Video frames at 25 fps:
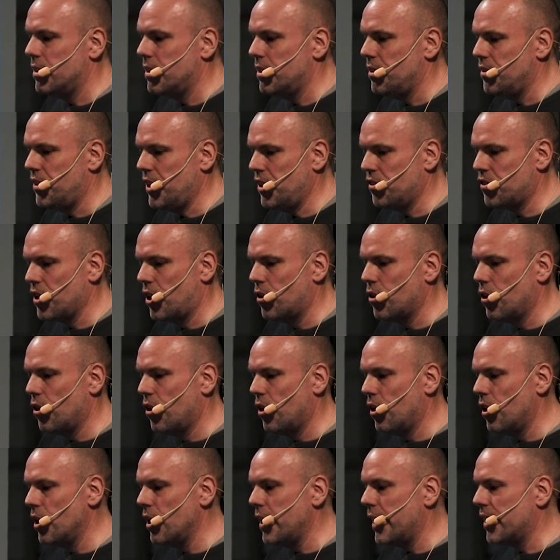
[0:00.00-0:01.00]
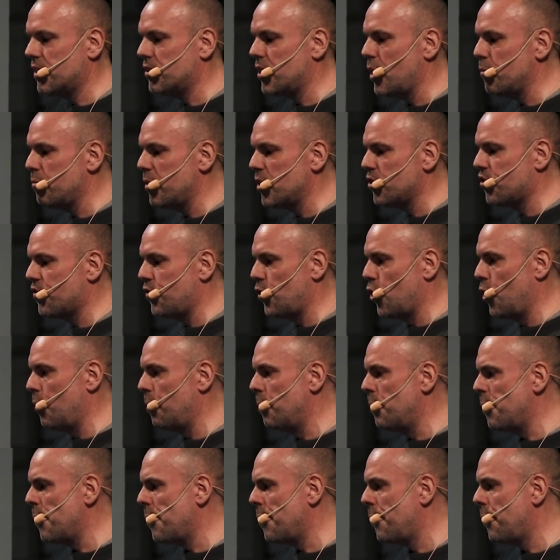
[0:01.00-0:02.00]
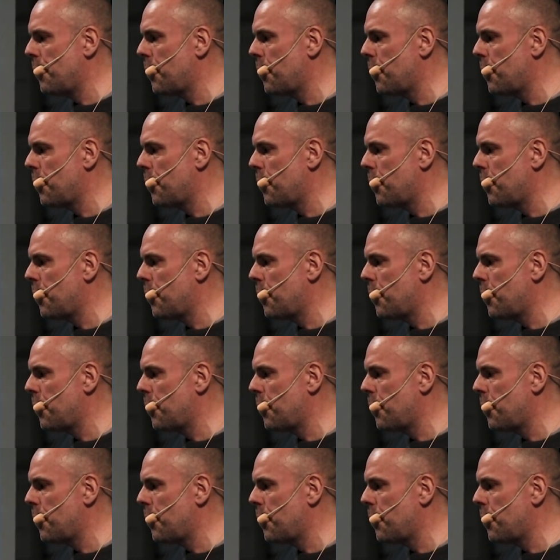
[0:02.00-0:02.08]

these are all examples from